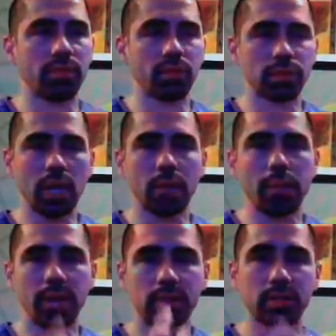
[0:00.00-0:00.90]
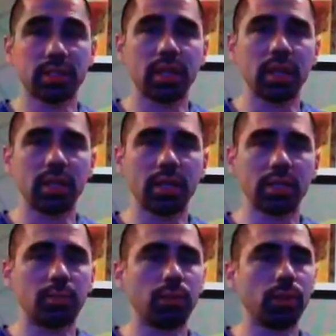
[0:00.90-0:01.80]
Your stockpile to sell at
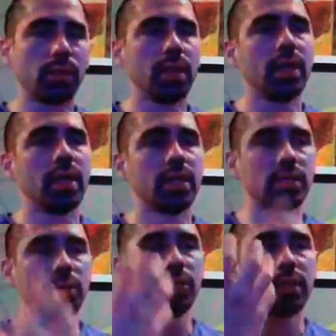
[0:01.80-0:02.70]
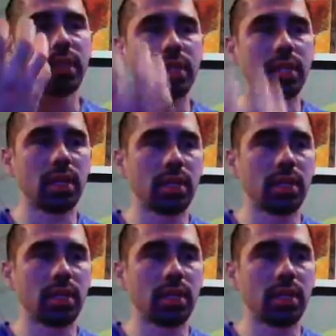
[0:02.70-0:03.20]
some point is always get